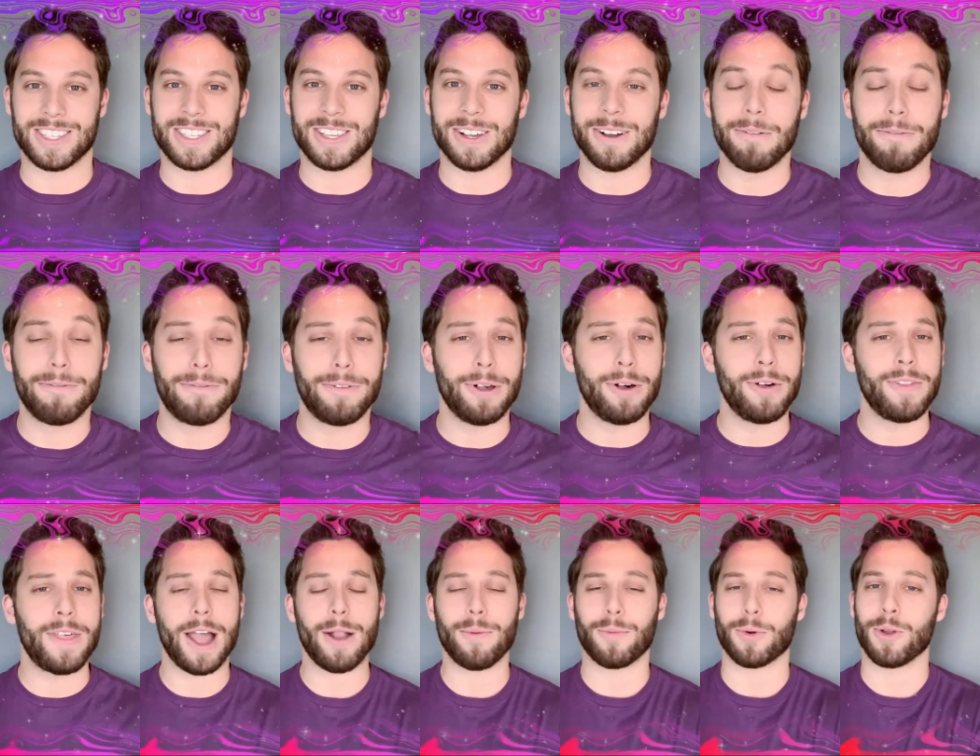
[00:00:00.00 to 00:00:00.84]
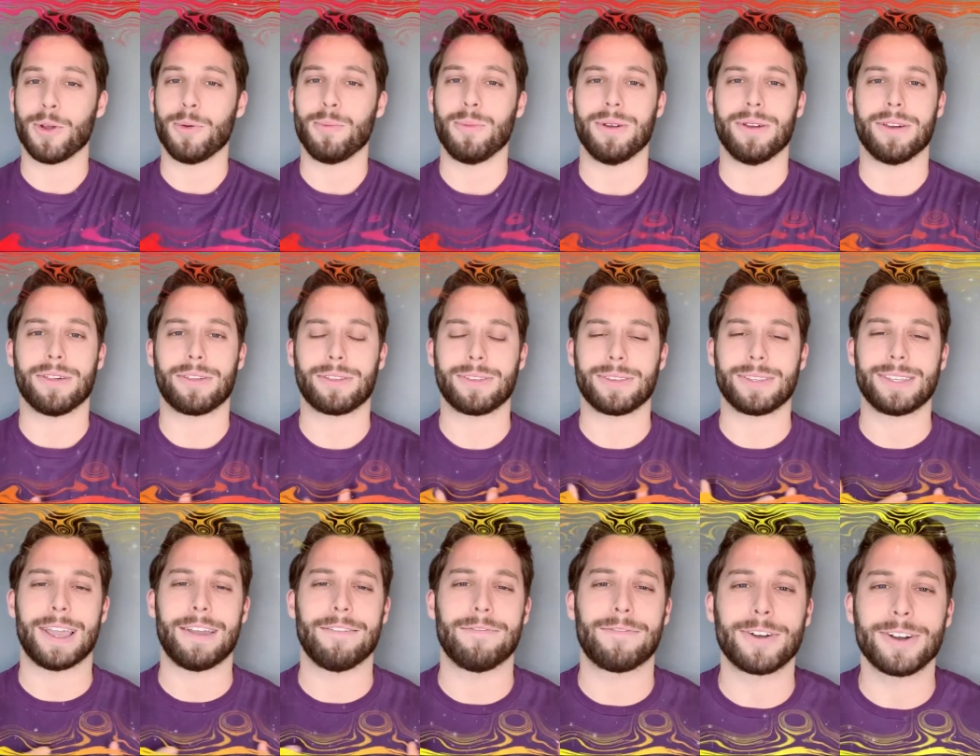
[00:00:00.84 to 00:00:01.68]
So fill that room with
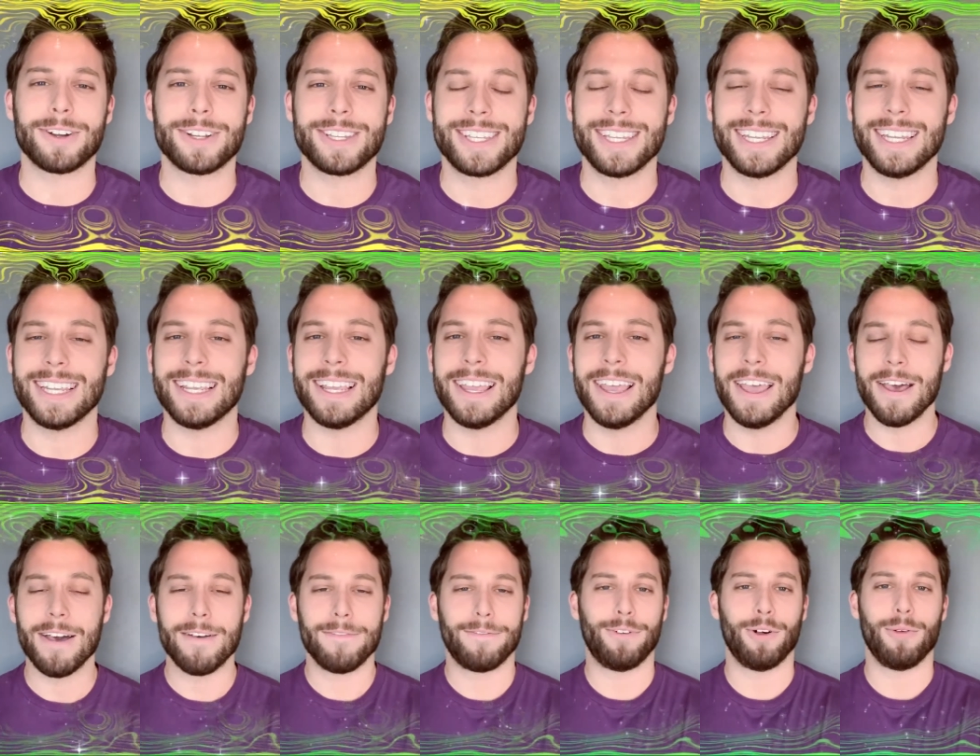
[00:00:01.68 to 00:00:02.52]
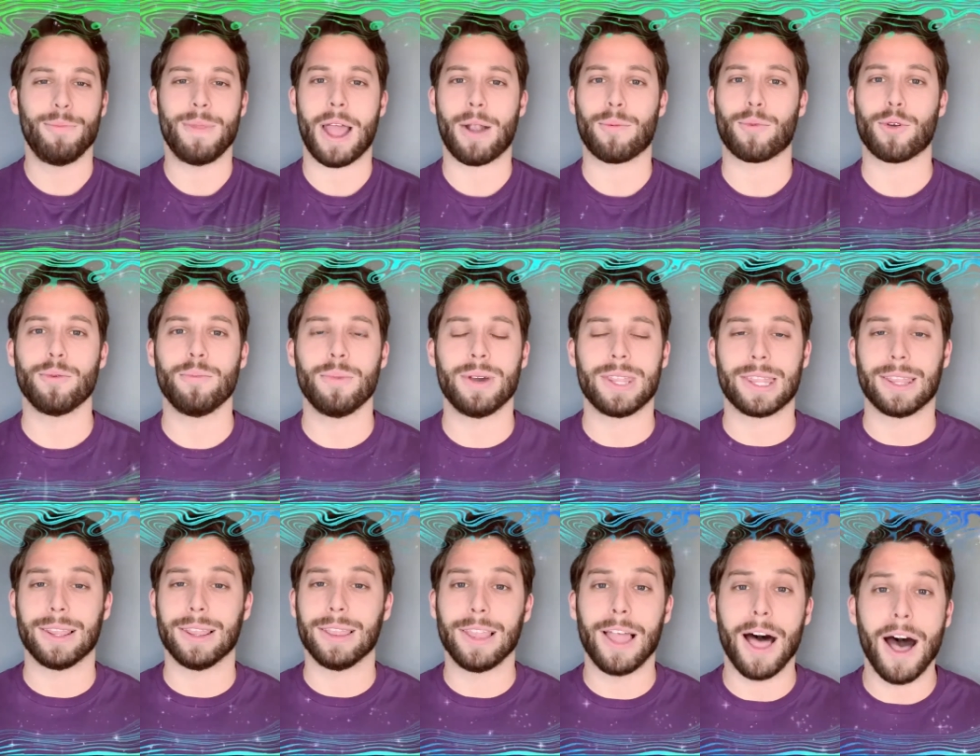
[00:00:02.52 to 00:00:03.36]
diversity, fill that room with
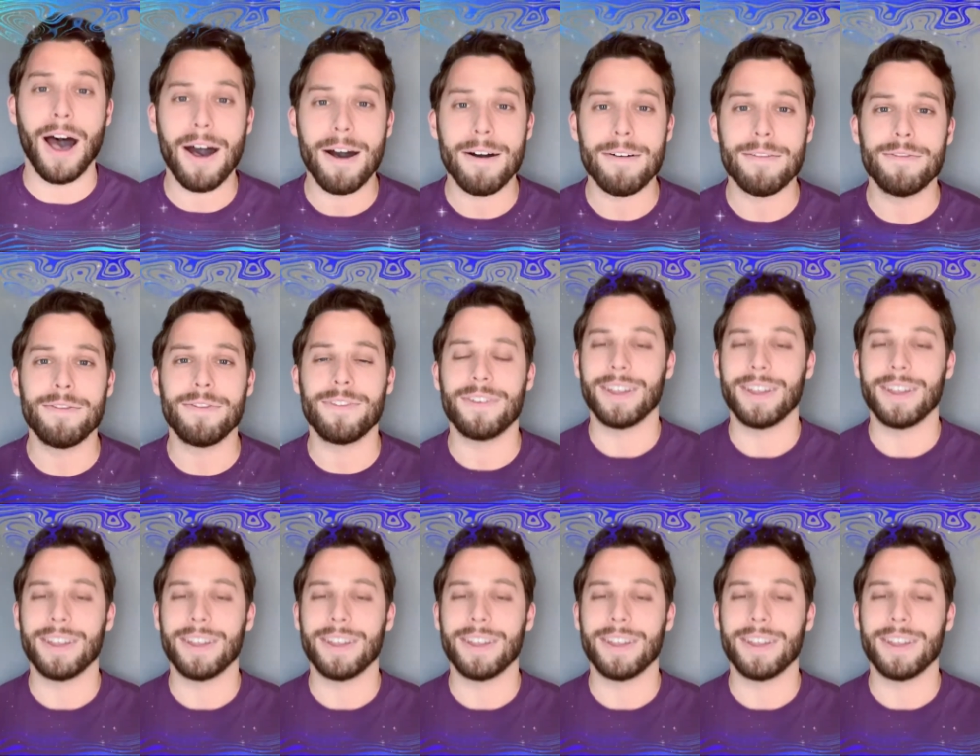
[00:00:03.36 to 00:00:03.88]
love.